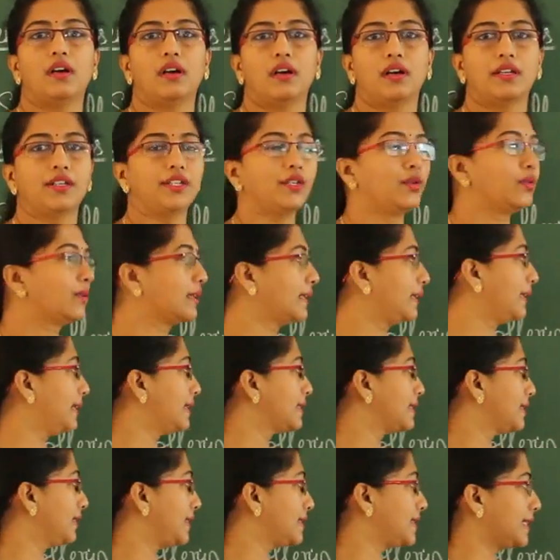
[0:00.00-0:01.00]

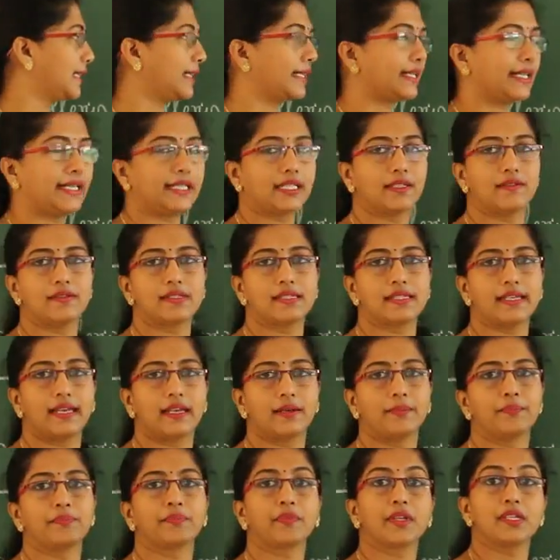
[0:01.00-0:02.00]
nucleus in the generative
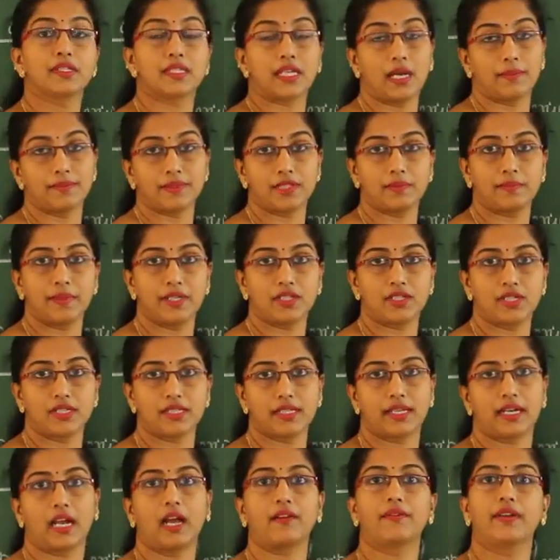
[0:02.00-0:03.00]
cell, some species
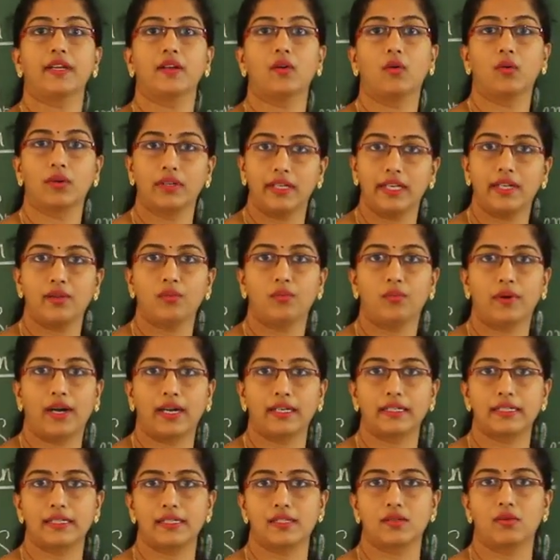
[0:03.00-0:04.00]
are having only
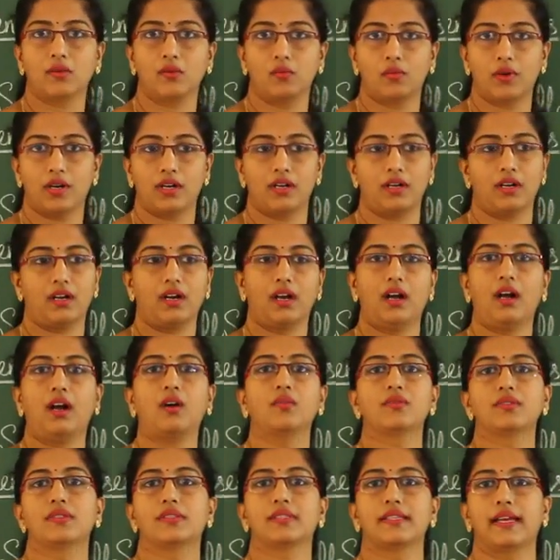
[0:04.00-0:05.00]
one? So
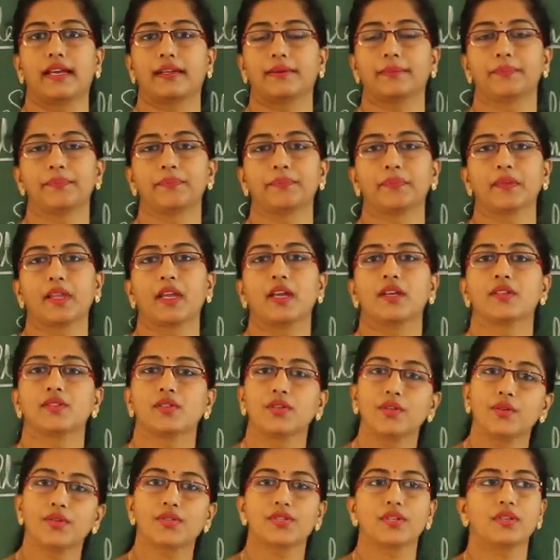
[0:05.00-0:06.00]
how is that? So
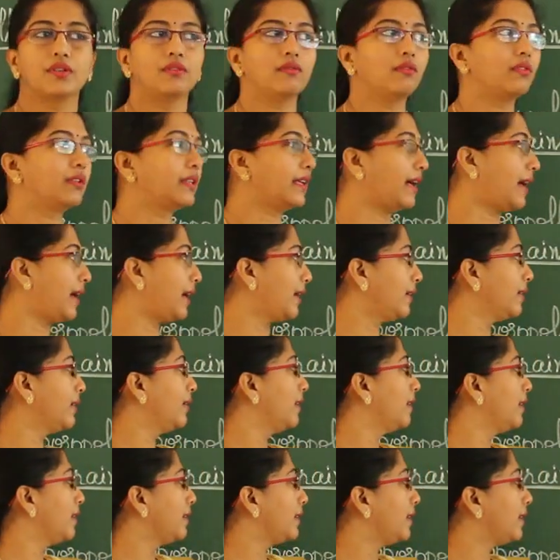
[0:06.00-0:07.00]
you should know that
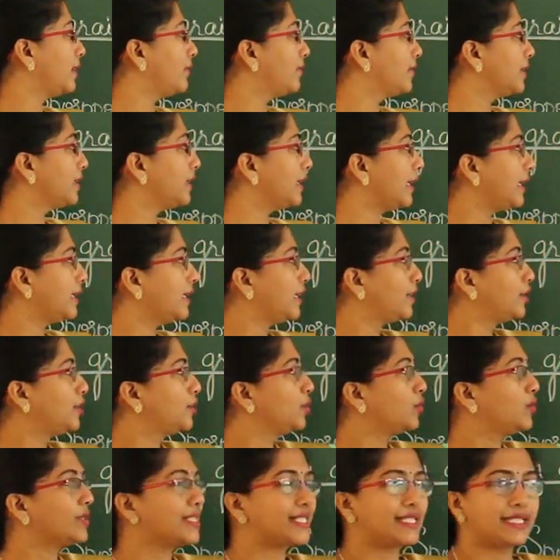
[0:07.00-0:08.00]
even in a
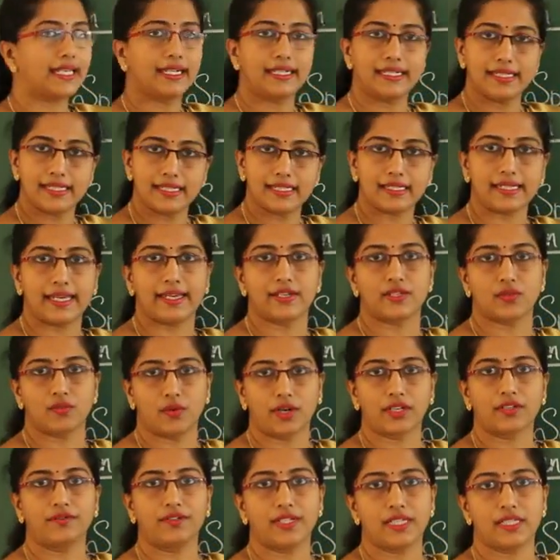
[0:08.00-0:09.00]
two-cell stage,
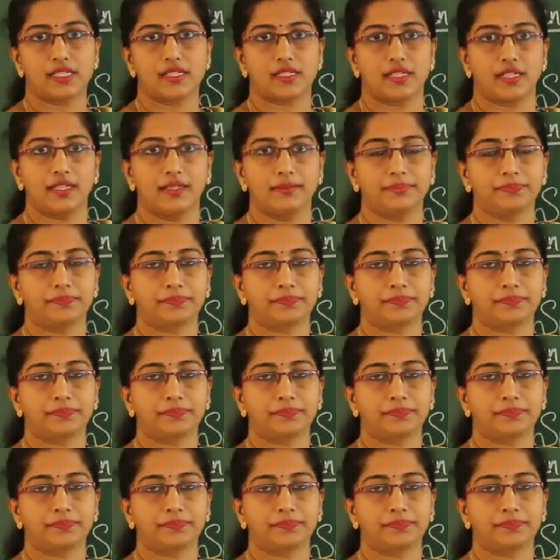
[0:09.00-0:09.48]
what we see,